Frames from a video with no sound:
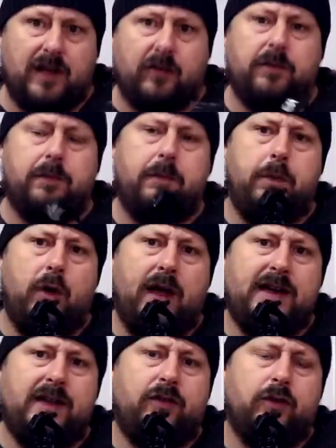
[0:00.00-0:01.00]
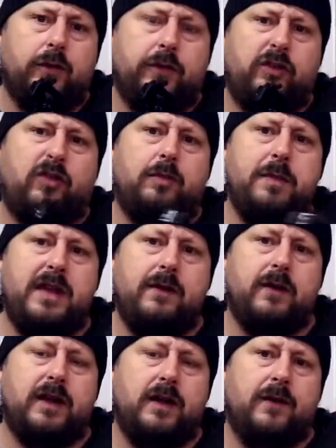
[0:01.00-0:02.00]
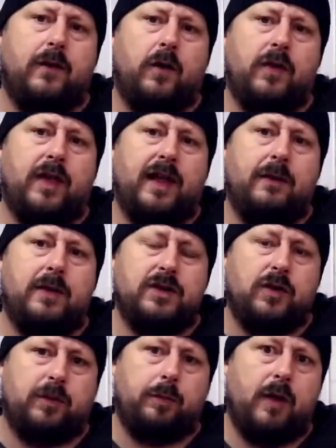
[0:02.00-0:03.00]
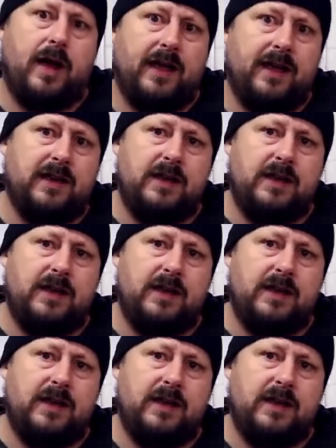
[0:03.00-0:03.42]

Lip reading: Doesn't put any sort of smearing on there when you're spraying it,